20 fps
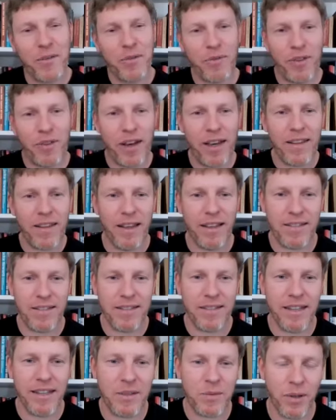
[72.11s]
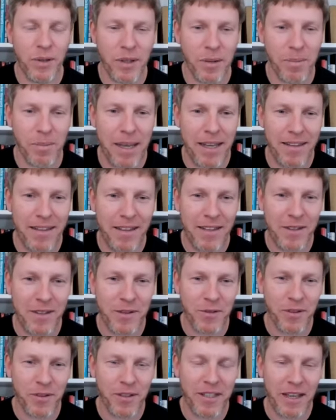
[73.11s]
effect, that's one of the main things
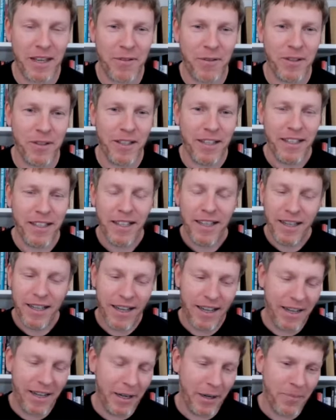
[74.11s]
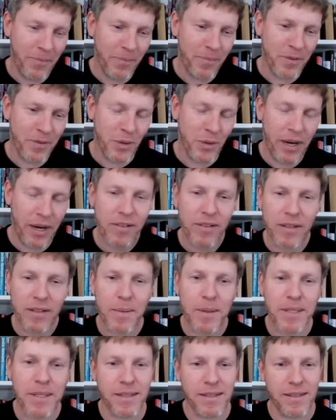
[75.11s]
of it, Kevin. So
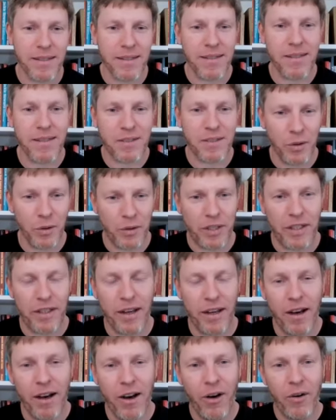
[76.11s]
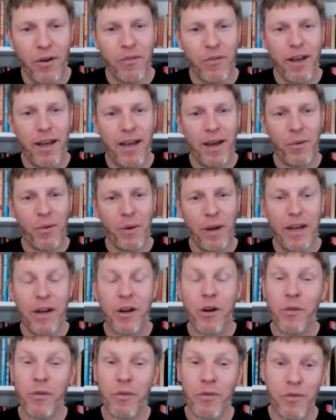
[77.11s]
aerodynamics is the study of how
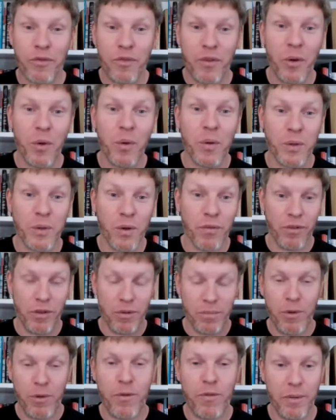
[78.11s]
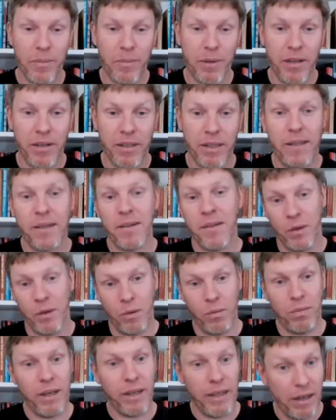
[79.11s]
air flows over a moving body.
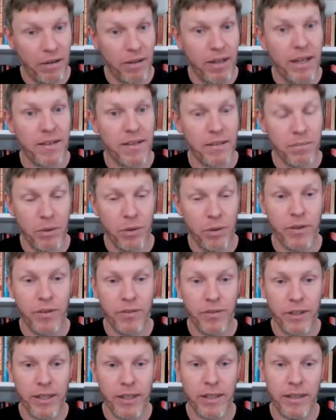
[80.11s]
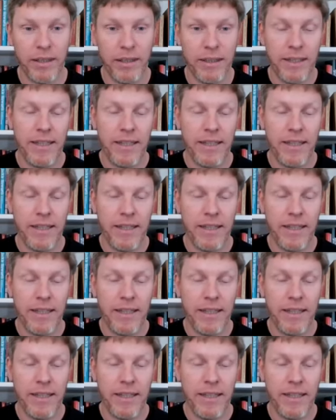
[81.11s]
So in our case, a moving vehicle.